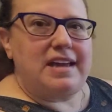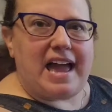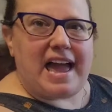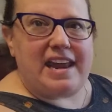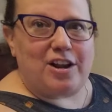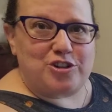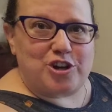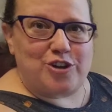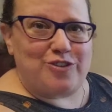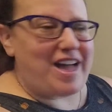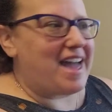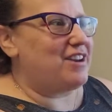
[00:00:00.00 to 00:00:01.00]
and I'll show
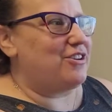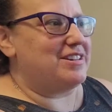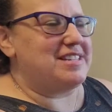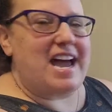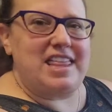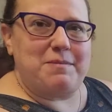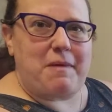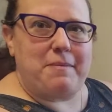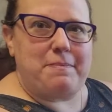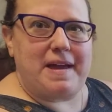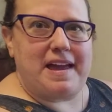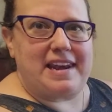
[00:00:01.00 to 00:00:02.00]
you that. You can tie them
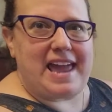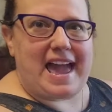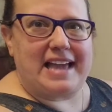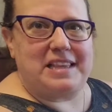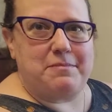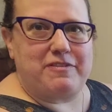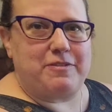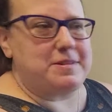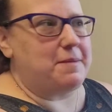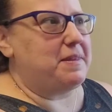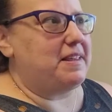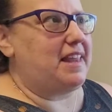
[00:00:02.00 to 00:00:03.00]
up and hang them from
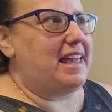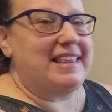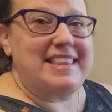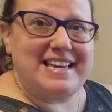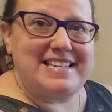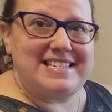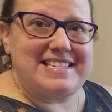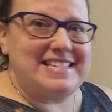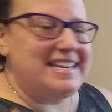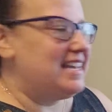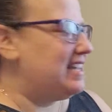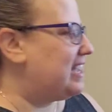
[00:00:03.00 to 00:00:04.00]
something like this.
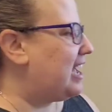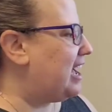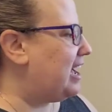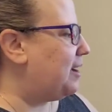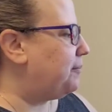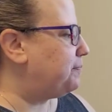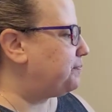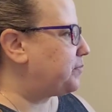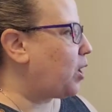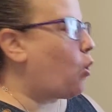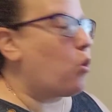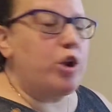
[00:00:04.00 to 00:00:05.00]

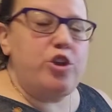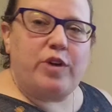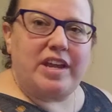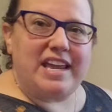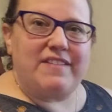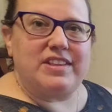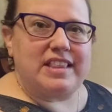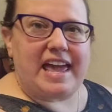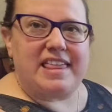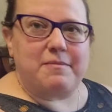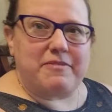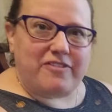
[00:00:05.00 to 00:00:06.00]
Or you can even
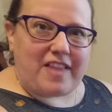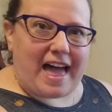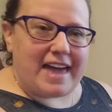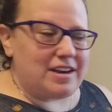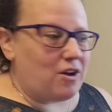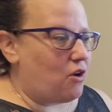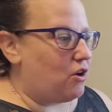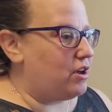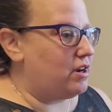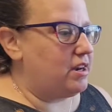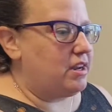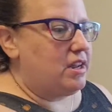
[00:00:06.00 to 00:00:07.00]
lay them flat
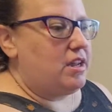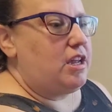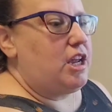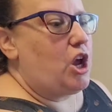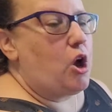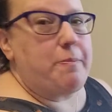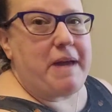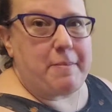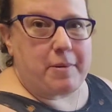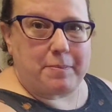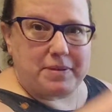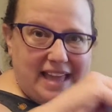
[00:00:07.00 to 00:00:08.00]
on, a
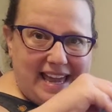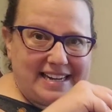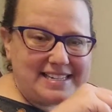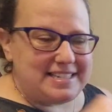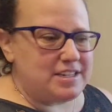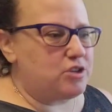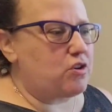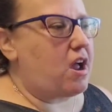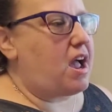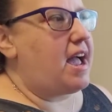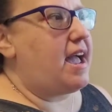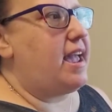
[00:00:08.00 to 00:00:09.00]
paper plate to
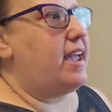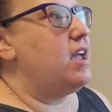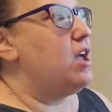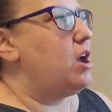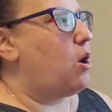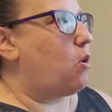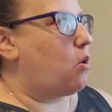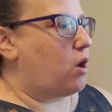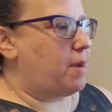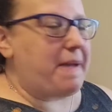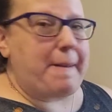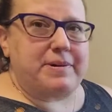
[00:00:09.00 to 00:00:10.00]
dry, or
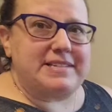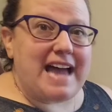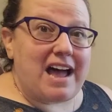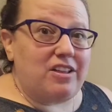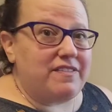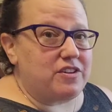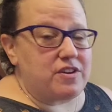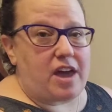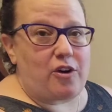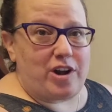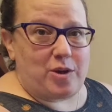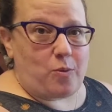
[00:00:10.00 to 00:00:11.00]
a paper towel if they're not
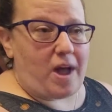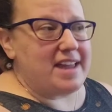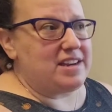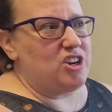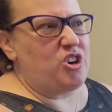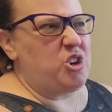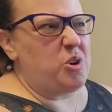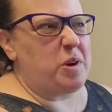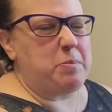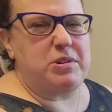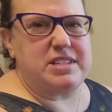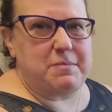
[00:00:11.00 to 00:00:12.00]
already wet. You don't want
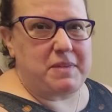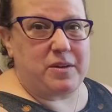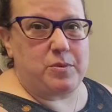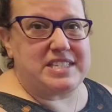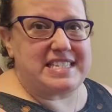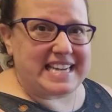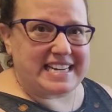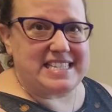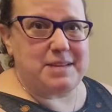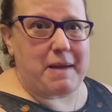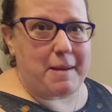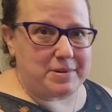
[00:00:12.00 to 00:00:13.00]
to put something that would stick to
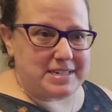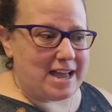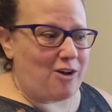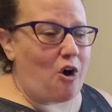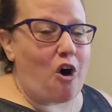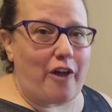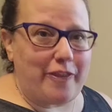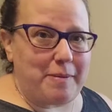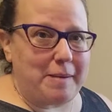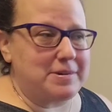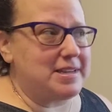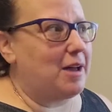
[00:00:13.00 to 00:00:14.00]
the paper towel on the
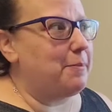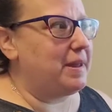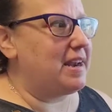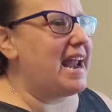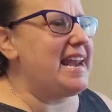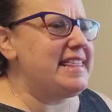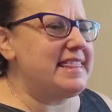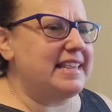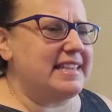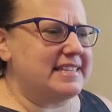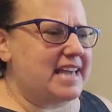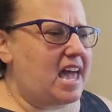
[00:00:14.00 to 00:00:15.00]
paper towel, but anything
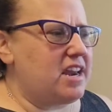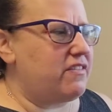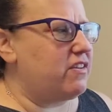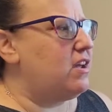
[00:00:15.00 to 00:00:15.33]
that's kind of